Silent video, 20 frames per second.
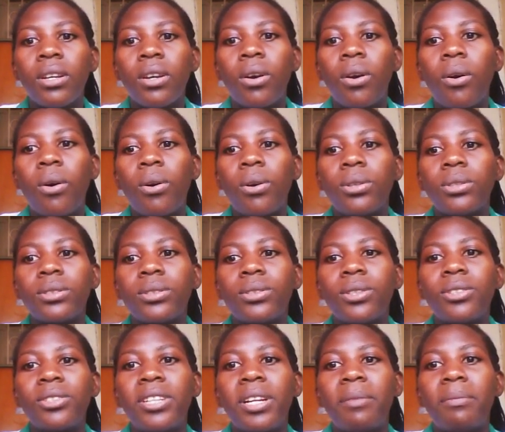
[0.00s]
Oh,
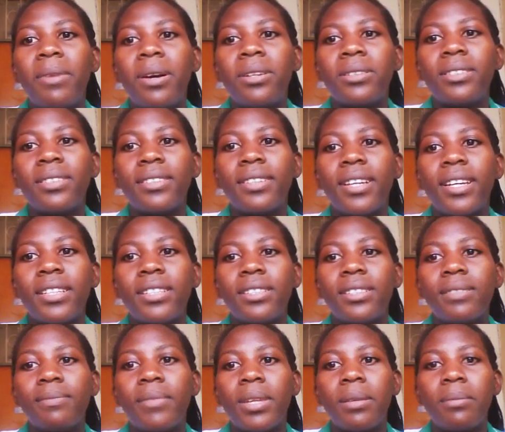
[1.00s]
sorry about that,
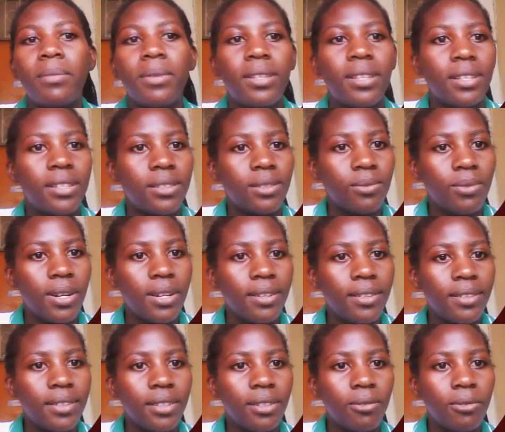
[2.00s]
maybe there is one
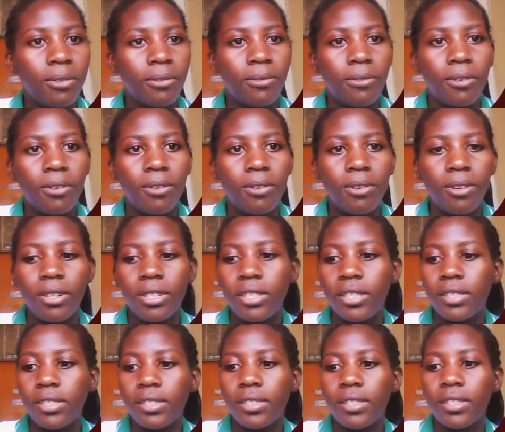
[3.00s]
thing we forgot
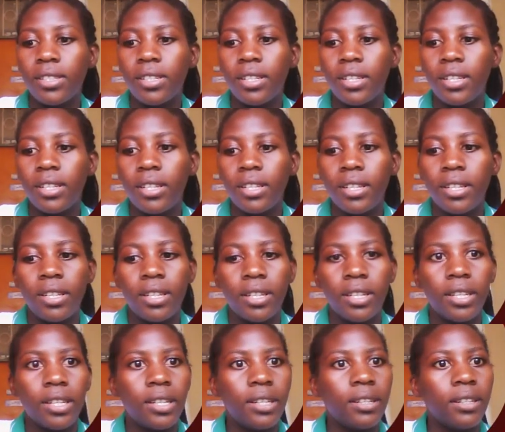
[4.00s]

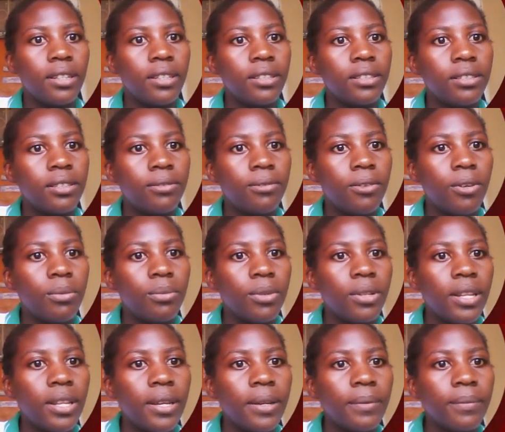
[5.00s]
in this
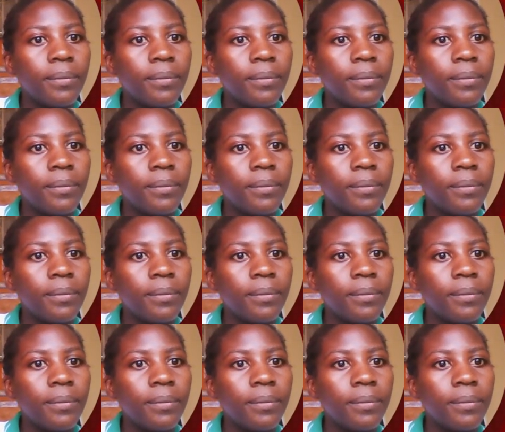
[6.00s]
formula.